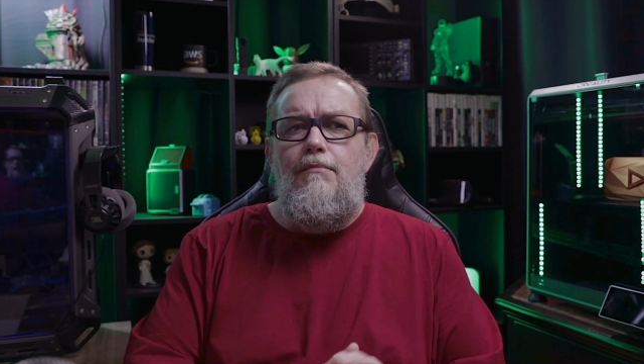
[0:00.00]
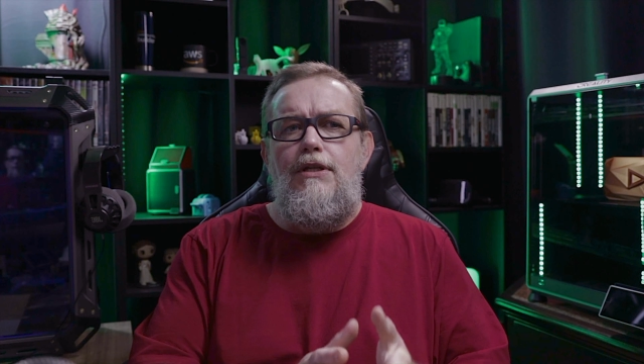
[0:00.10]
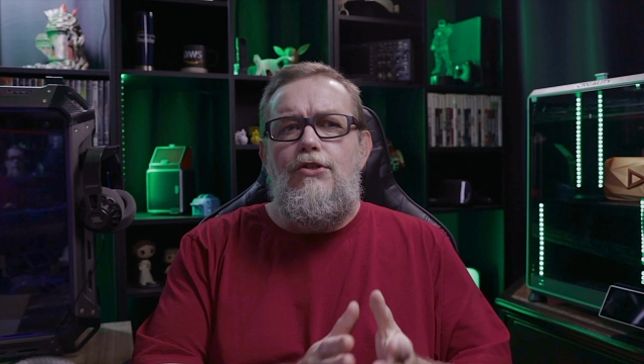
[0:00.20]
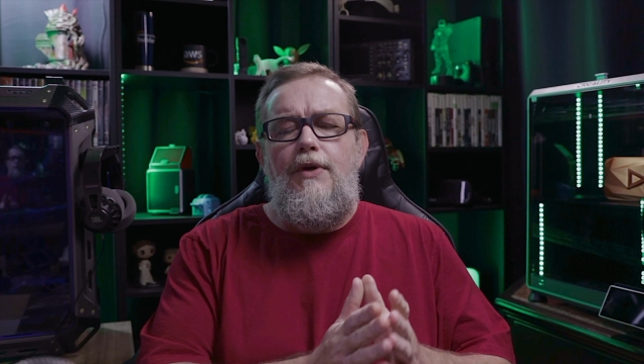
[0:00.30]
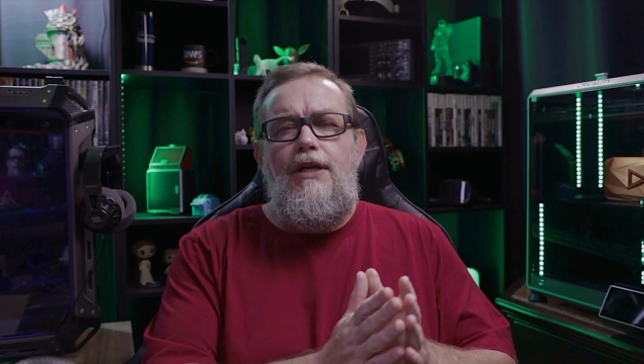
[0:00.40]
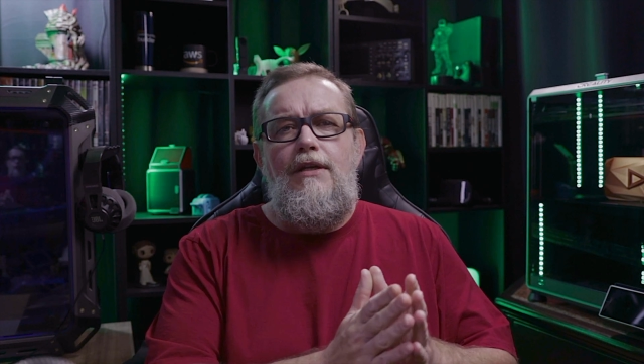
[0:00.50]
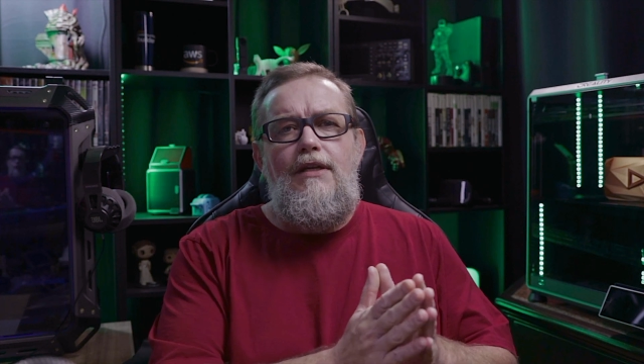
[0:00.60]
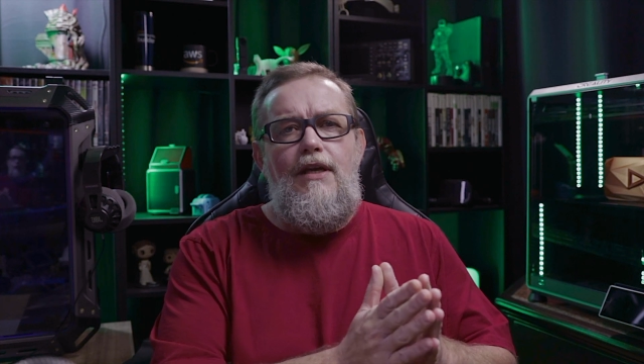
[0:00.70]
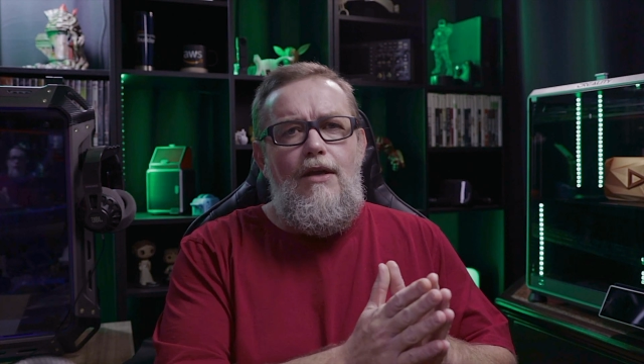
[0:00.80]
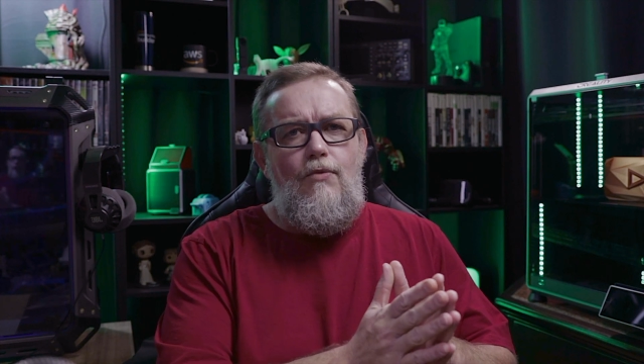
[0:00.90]

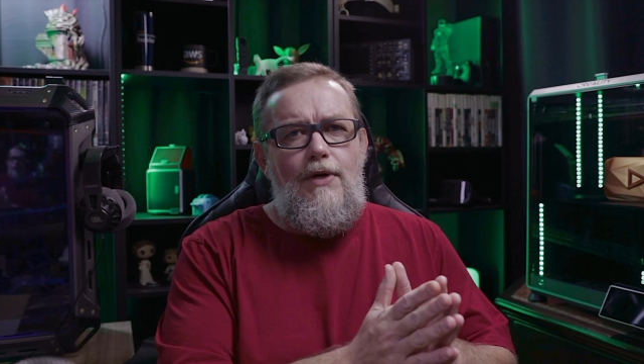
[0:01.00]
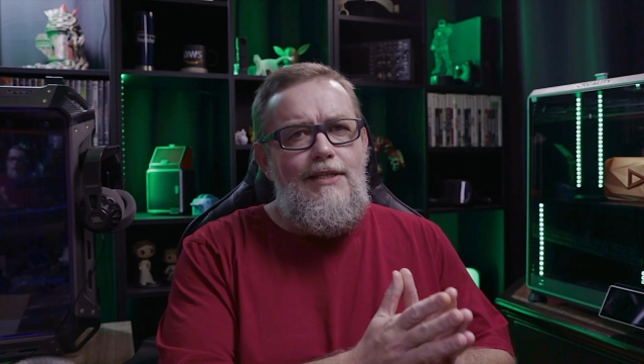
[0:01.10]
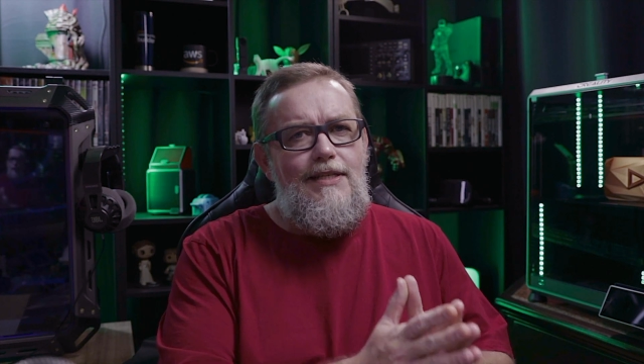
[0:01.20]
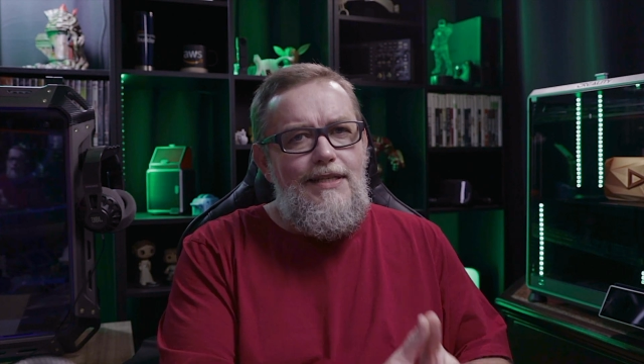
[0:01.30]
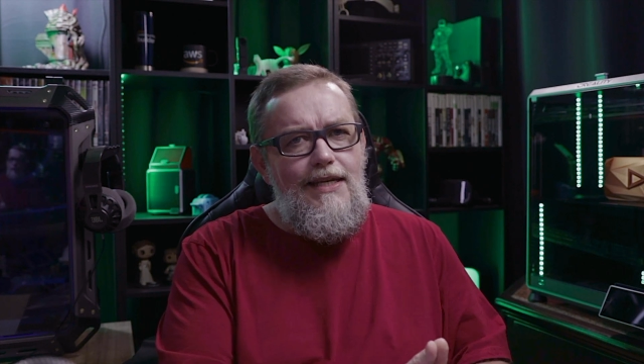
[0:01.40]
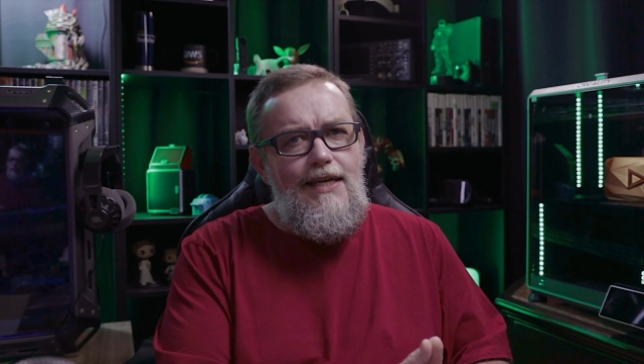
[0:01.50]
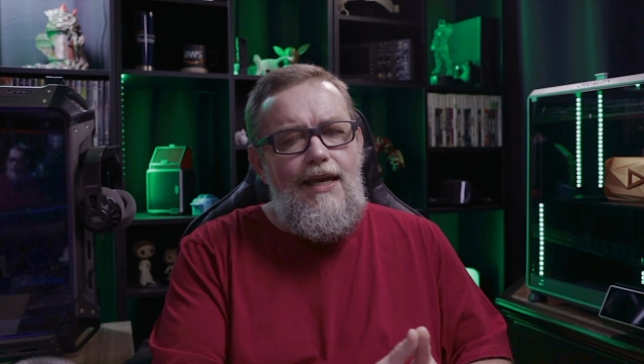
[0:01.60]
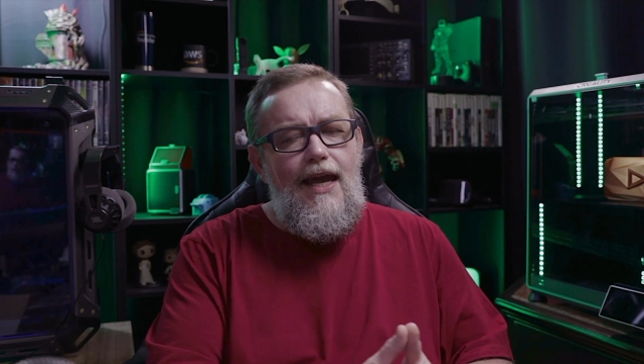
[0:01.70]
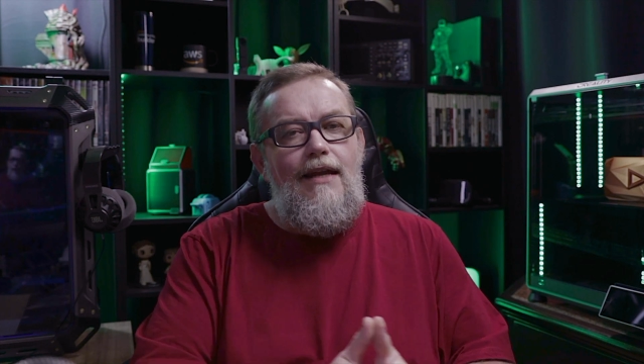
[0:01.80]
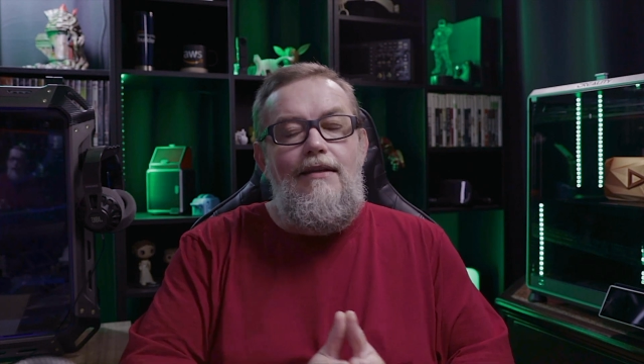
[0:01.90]
between
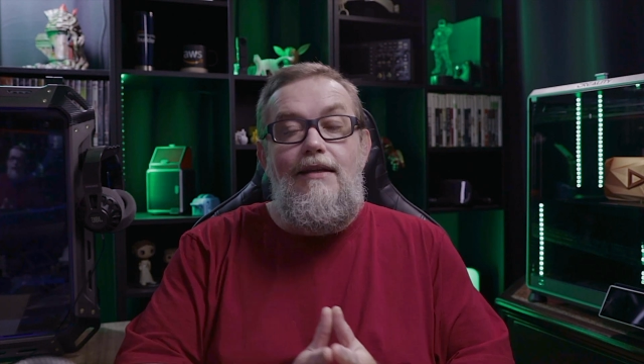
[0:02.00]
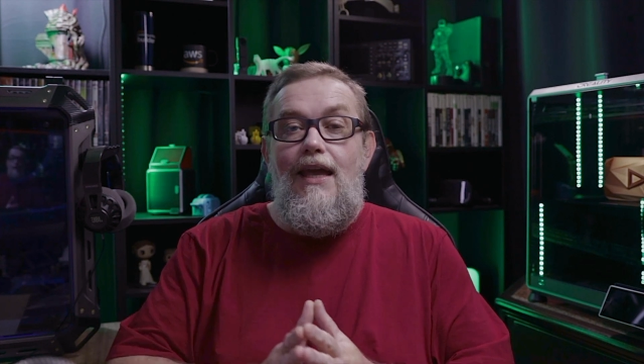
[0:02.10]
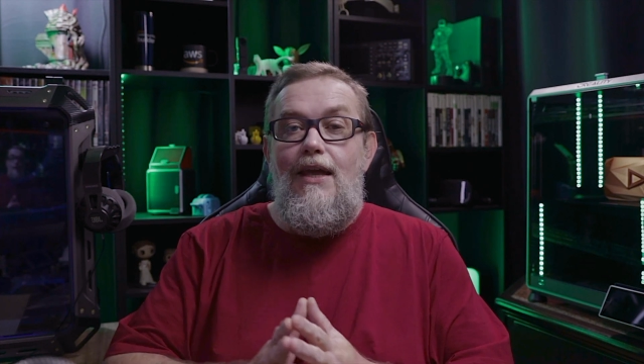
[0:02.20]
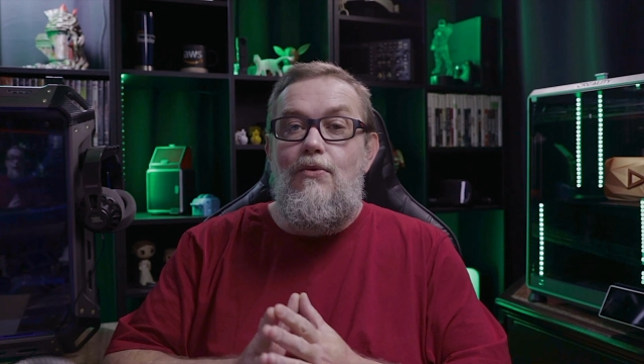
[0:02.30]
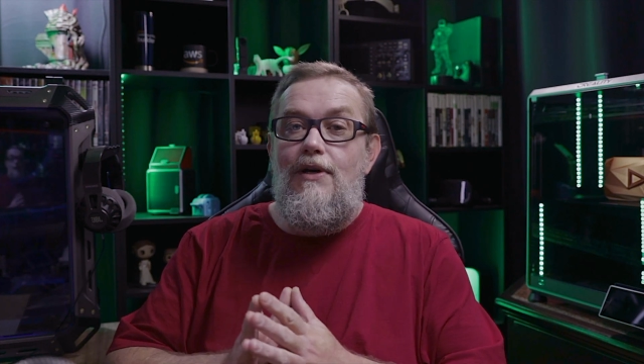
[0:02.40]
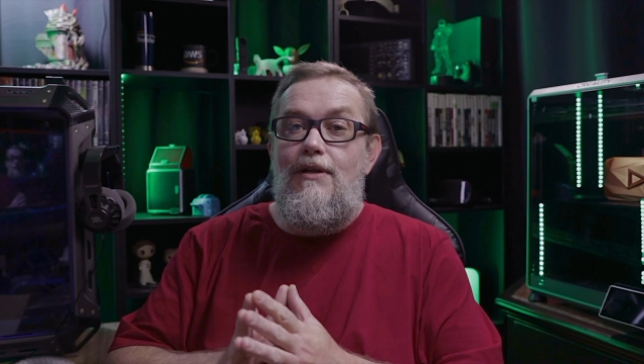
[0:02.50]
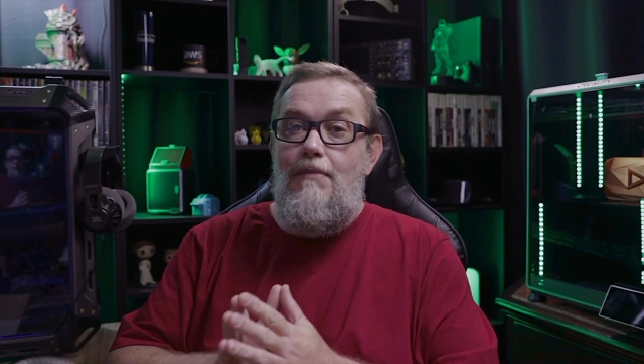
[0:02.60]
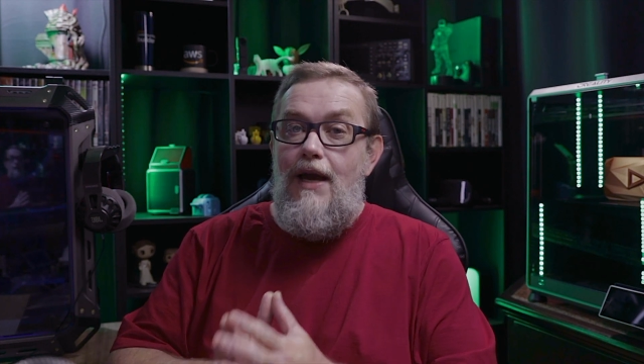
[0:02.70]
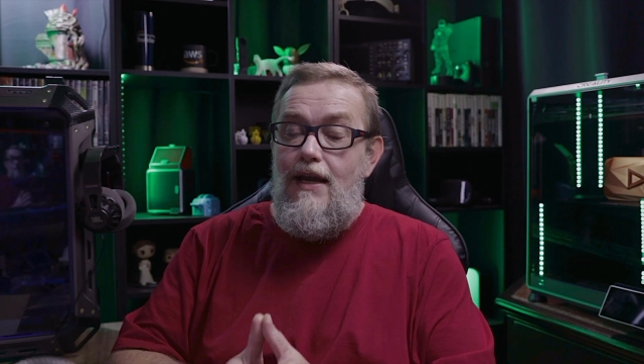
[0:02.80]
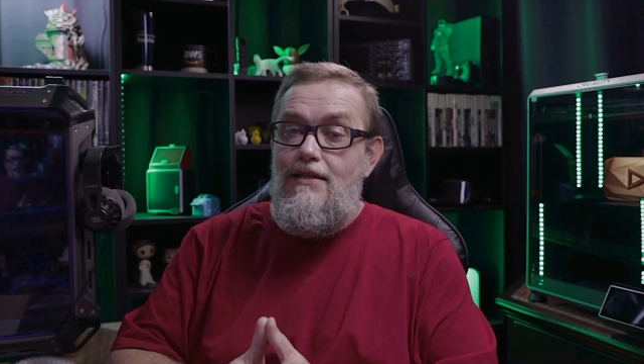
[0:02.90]
K1C and K1
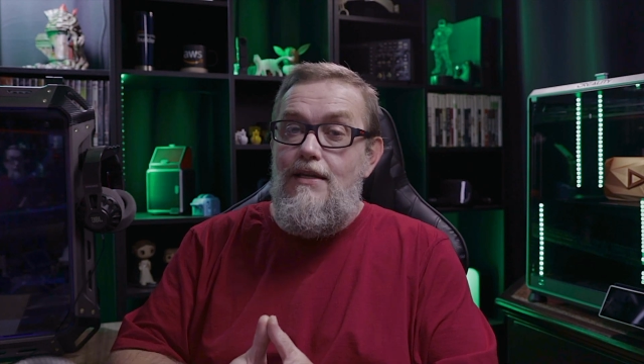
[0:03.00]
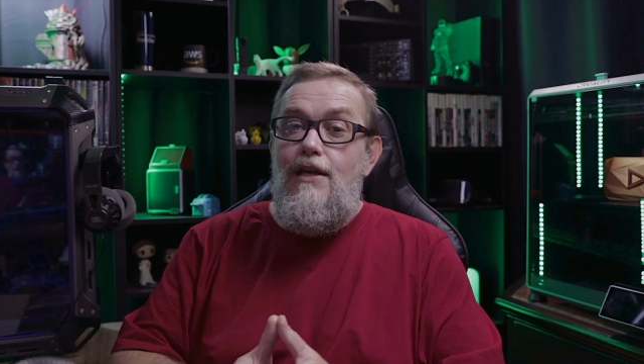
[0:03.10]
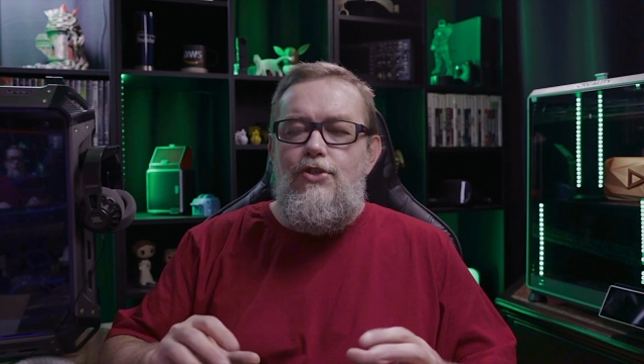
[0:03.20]
Max,